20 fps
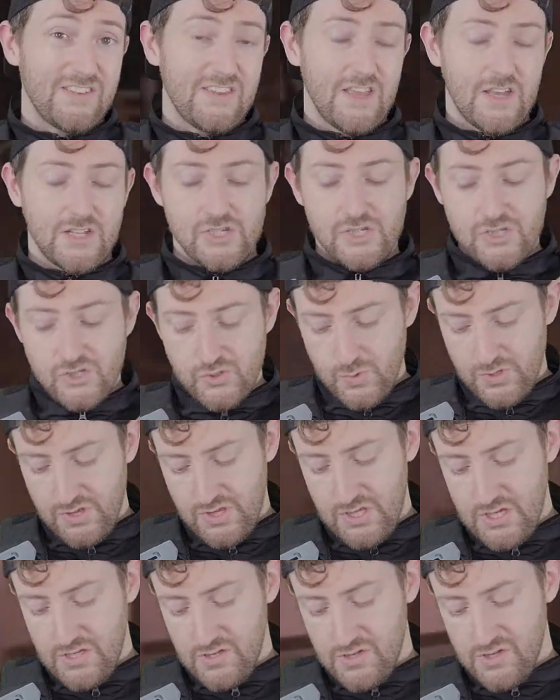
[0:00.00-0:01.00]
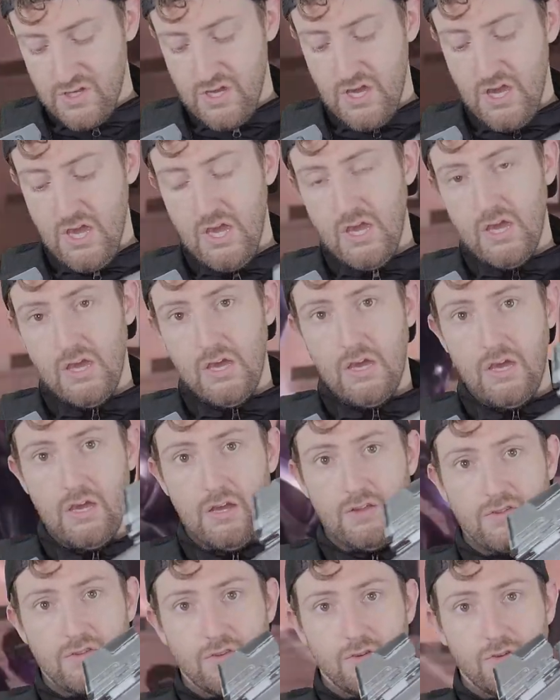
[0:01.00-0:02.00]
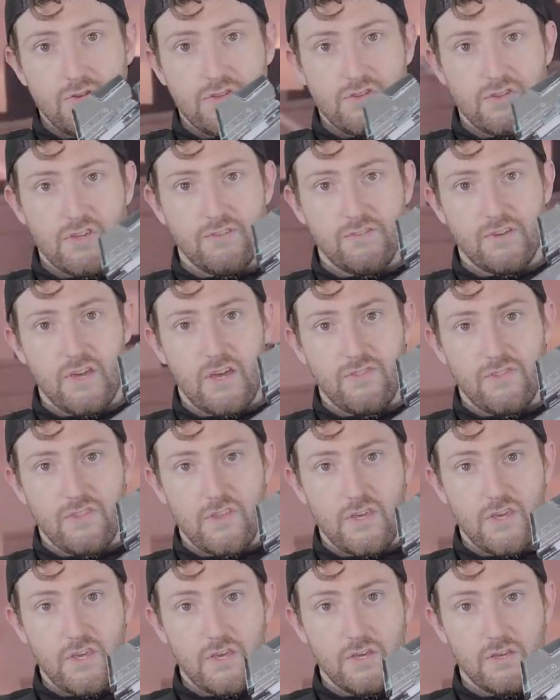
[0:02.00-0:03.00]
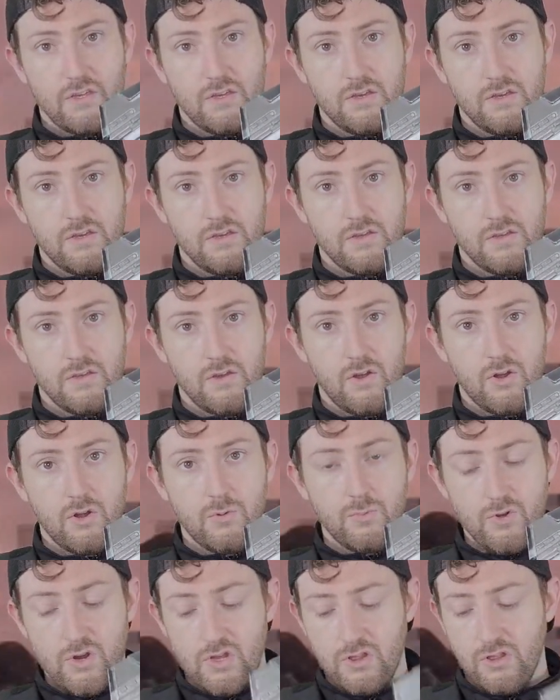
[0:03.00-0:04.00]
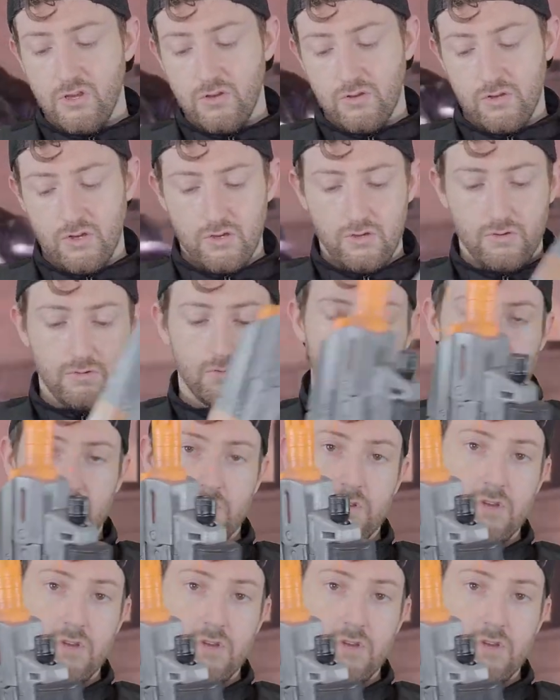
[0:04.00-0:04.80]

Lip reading: touches with these. So you see I've got the Armory logo.